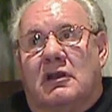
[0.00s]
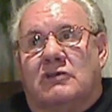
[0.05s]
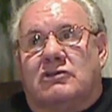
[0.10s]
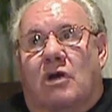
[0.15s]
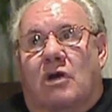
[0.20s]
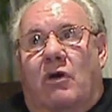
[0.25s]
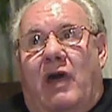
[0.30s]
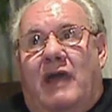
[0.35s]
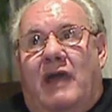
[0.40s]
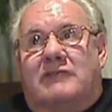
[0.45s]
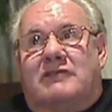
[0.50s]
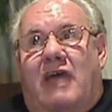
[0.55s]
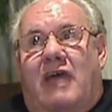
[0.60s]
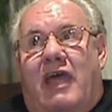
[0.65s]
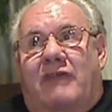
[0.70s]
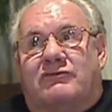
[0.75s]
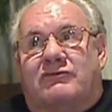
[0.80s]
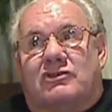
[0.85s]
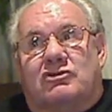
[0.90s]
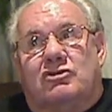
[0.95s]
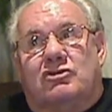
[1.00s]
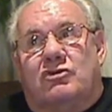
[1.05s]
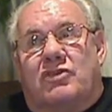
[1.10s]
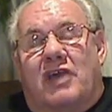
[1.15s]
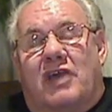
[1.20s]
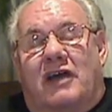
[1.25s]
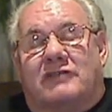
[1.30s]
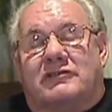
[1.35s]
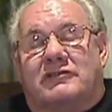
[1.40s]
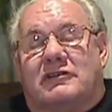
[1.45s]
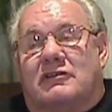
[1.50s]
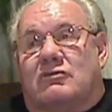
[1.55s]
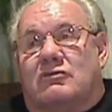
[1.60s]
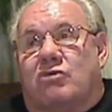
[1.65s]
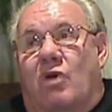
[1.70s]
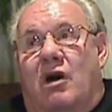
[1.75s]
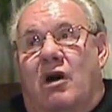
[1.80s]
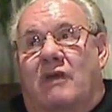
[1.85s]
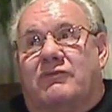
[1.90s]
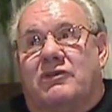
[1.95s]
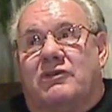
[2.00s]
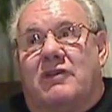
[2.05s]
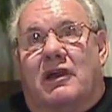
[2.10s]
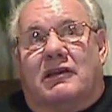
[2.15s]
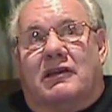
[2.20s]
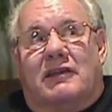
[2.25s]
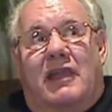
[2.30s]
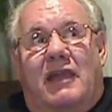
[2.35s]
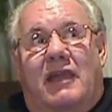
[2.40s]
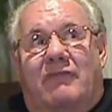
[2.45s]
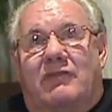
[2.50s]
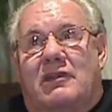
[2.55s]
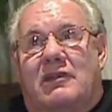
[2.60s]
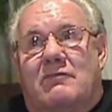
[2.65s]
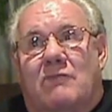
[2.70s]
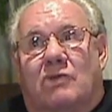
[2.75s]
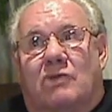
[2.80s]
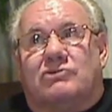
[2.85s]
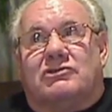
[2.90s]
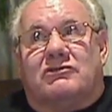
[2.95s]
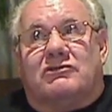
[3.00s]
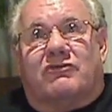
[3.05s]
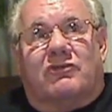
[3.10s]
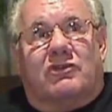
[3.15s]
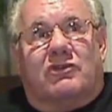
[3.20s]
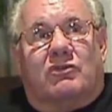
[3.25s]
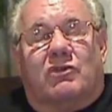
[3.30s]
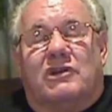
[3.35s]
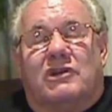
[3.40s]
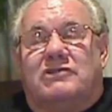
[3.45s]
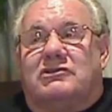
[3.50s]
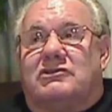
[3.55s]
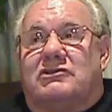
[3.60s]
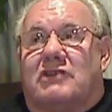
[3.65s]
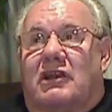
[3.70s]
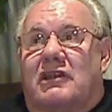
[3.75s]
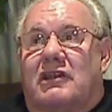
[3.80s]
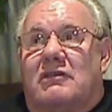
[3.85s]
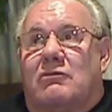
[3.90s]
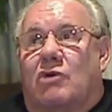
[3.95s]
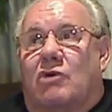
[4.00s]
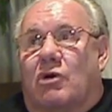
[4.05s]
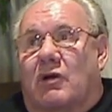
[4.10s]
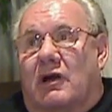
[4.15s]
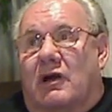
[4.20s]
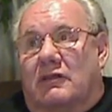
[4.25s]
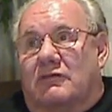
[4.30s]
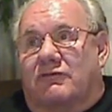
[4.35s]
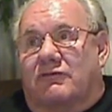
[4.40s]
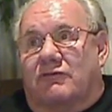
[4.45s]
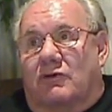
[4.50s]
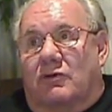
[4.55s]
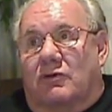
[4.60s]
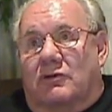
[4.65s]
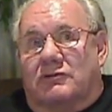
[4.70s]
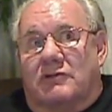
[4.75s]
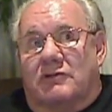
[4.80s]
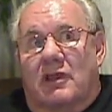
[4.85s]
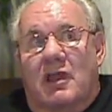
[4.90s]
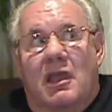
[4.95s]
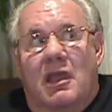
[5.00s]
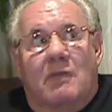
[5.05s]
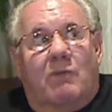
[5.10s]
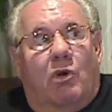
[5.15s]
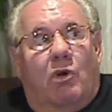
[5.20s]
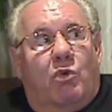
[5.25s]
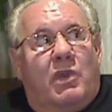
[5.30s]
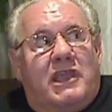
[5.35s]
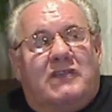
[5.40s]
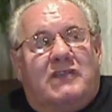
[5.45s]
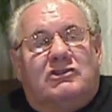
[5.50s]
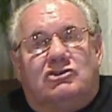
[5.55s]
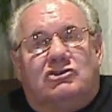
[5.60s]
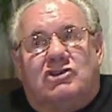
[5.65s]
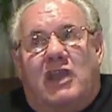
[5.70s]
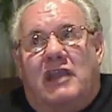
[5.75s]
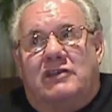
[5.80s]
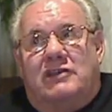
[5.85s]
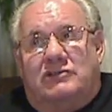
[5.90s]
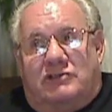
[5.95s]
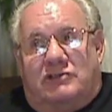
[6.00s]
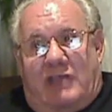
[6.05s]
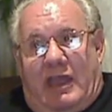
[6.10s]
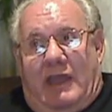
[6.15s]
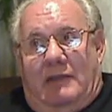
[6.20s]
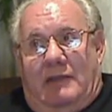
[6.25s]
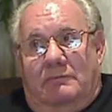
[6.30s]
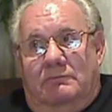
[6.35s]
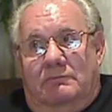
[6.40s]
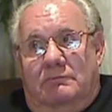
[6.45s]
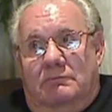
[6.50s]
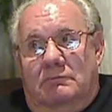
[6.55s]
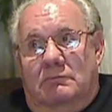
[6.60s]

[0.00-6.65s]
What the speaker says: So as after 2012, you're not going to have any motions from the regions anymore on the floors. But we can change that.